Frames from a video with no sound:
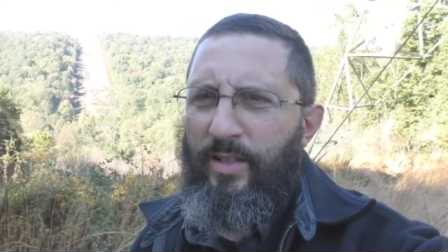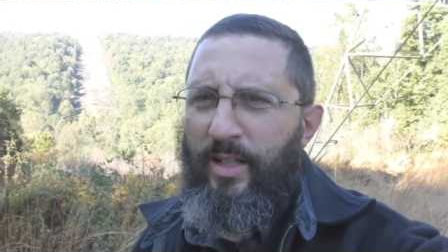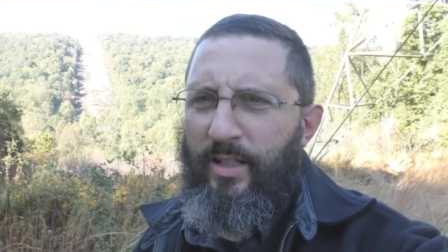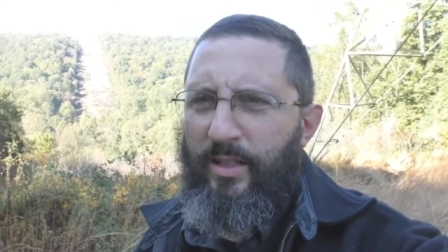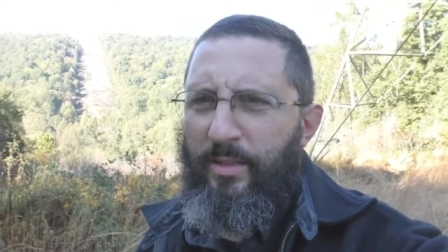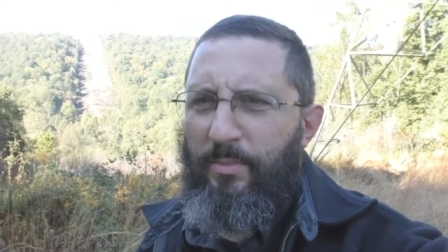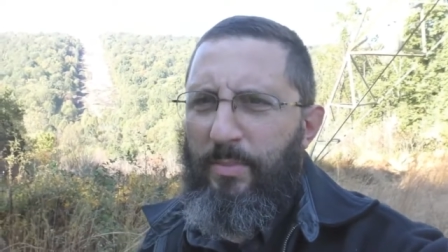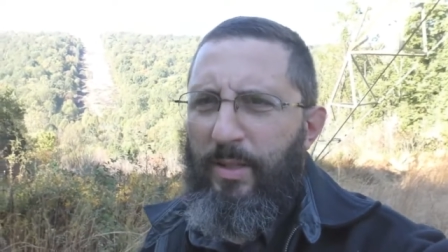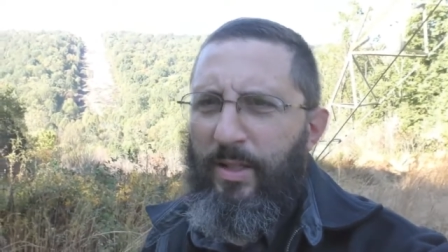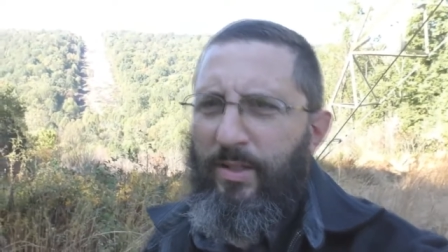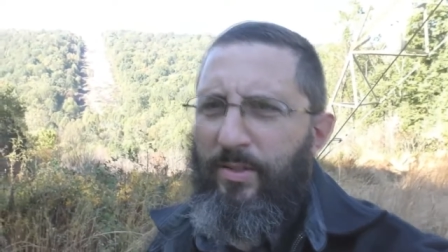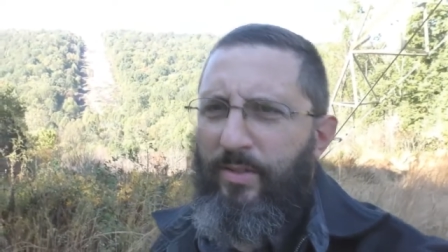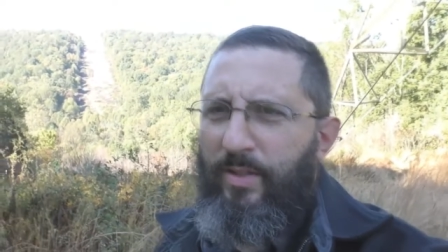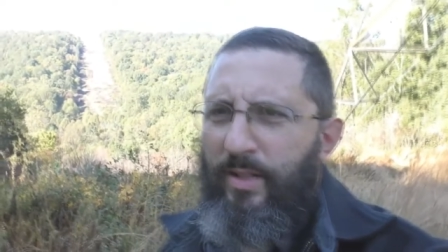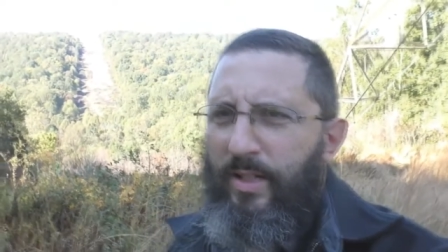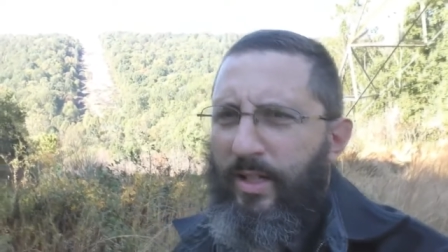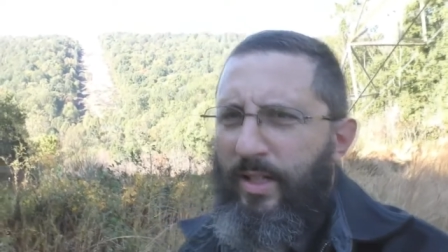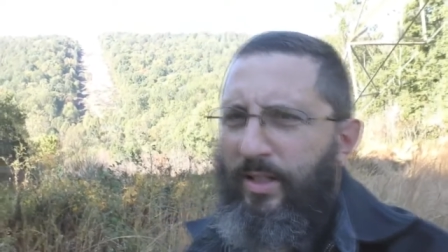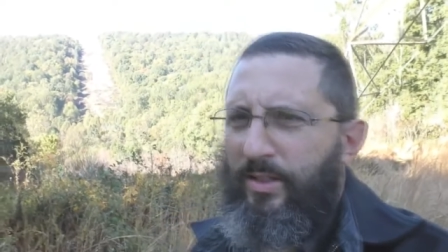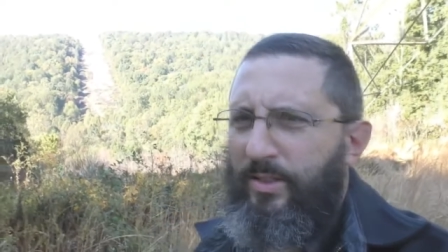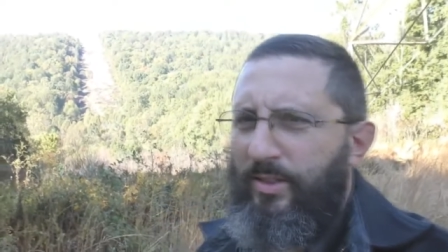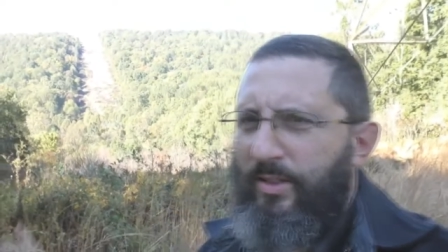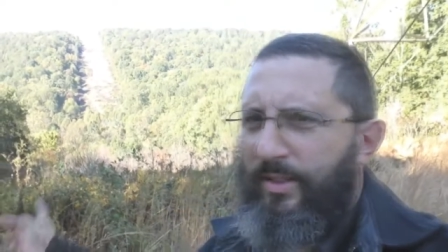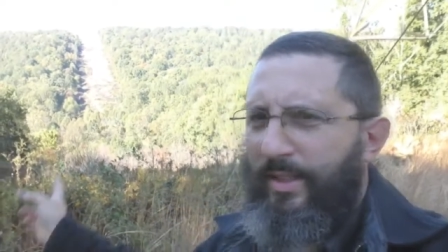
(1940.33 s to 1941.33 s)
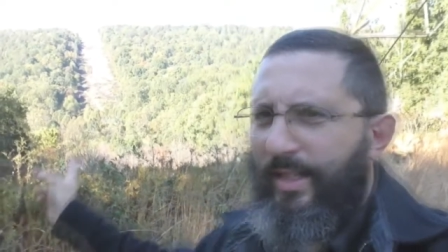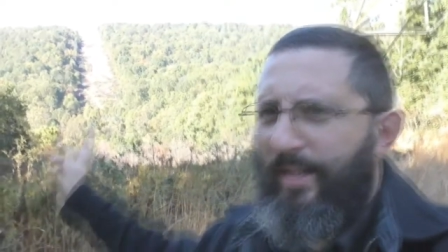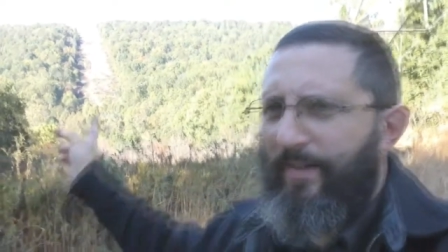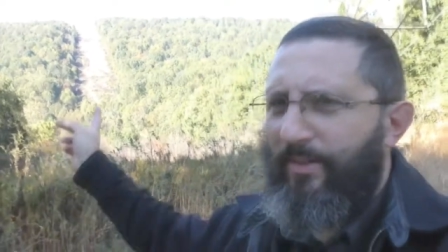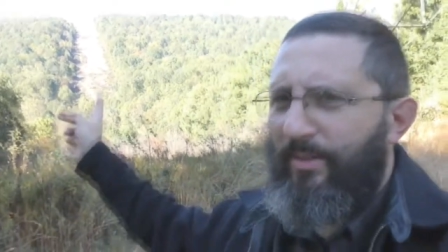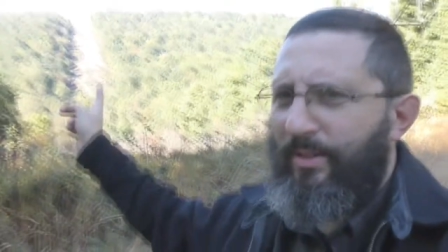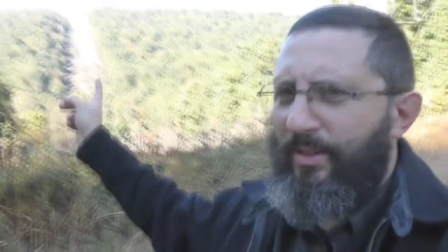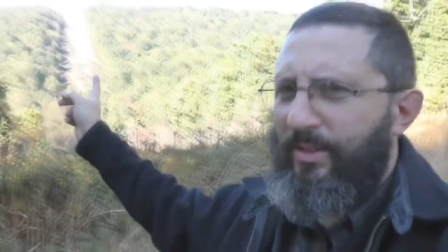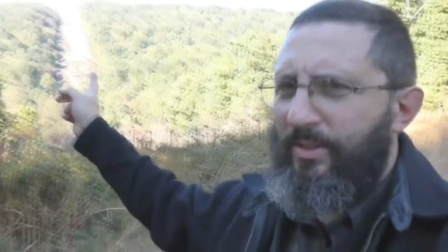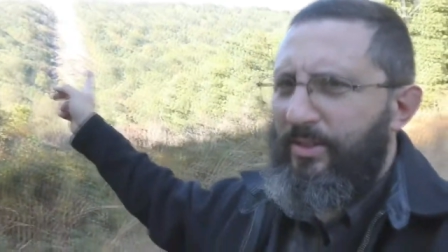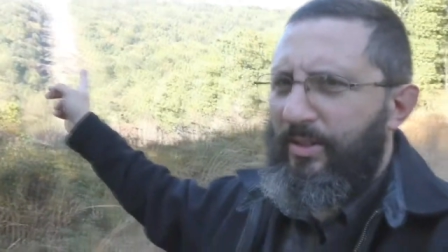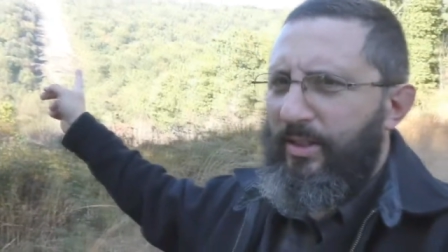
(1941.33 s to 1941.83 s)
not the best right now so you
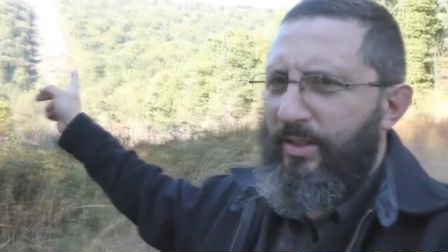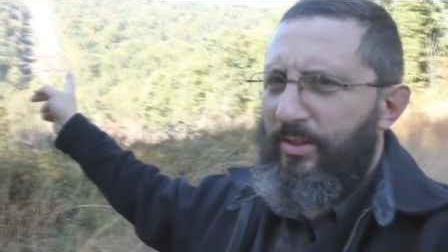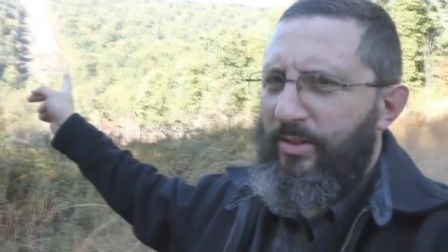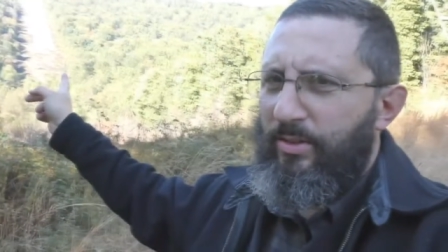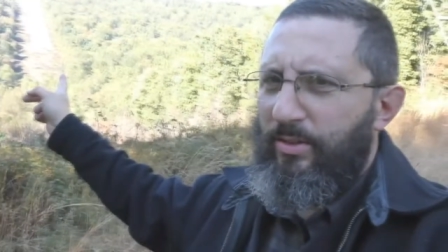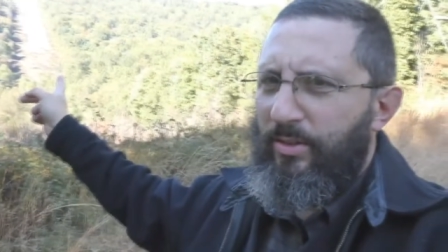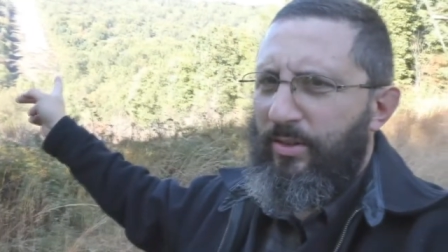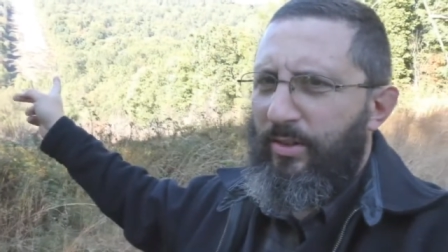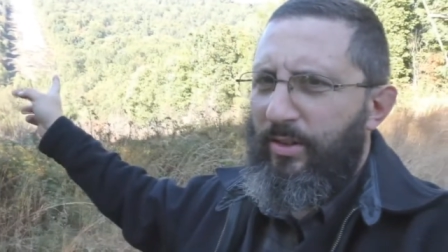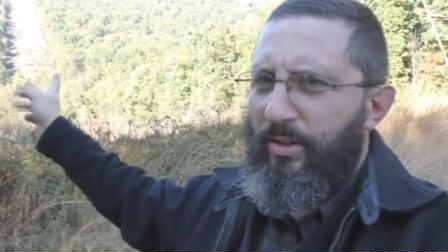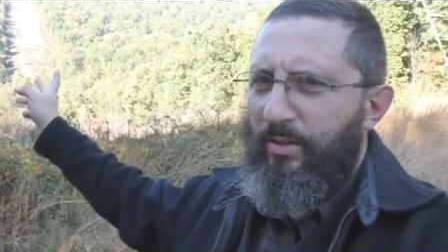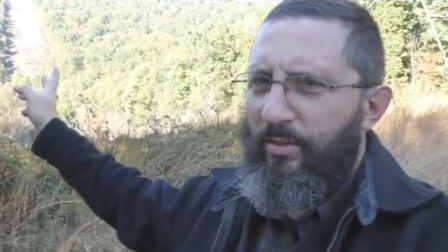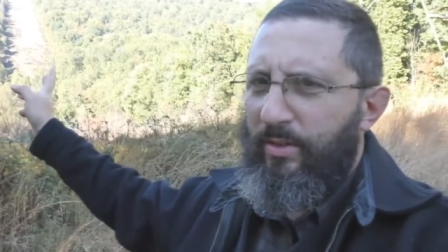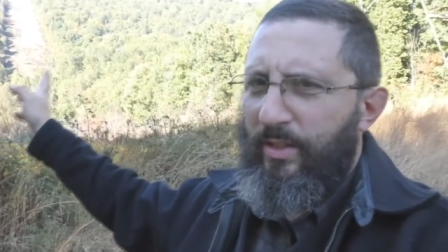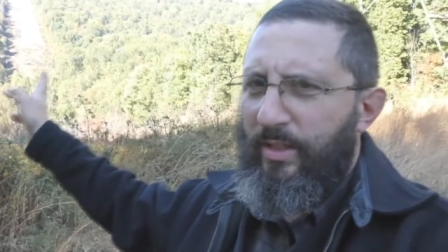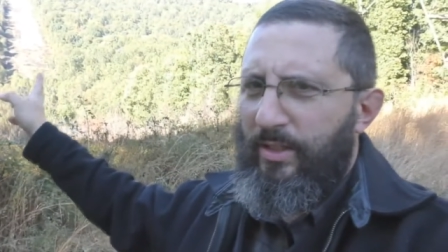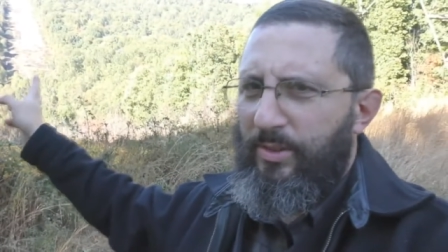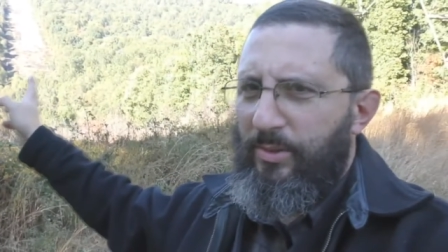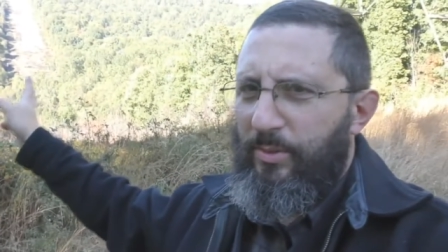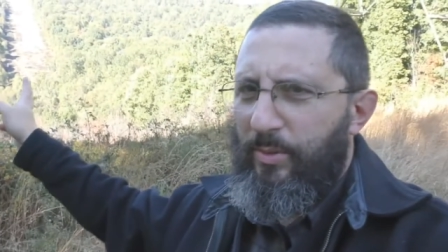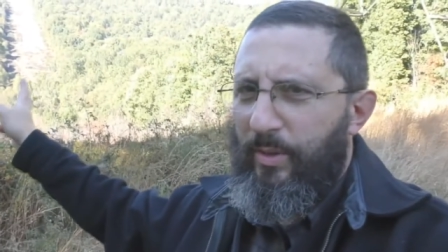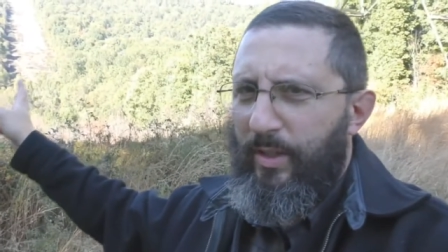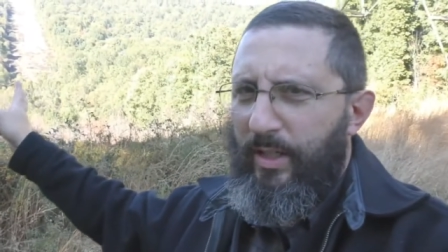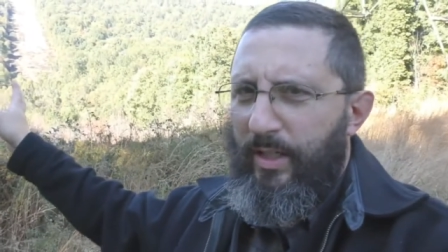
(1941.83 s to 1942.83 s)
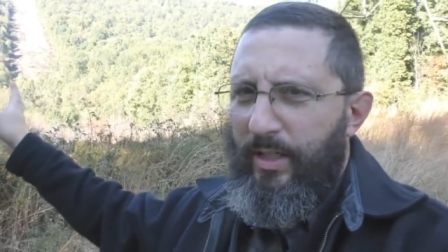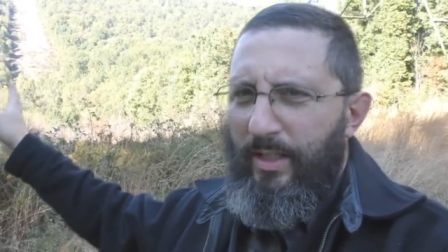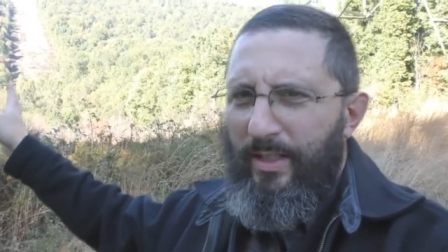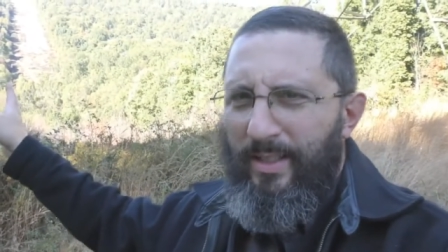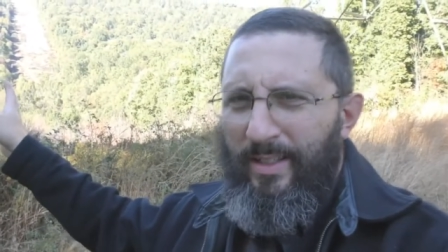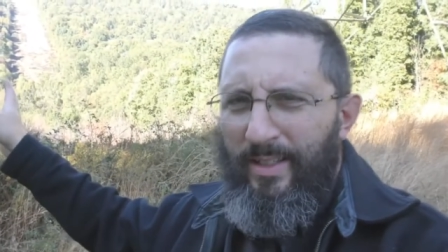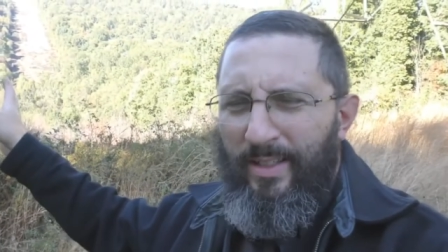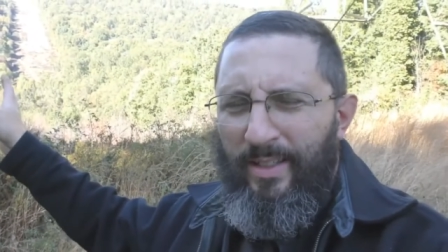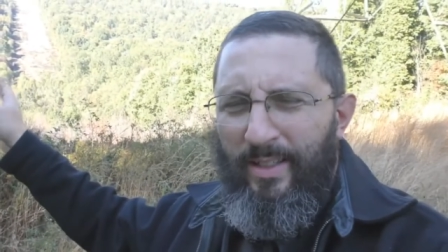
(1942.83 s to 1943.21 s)
can't really see too good over this way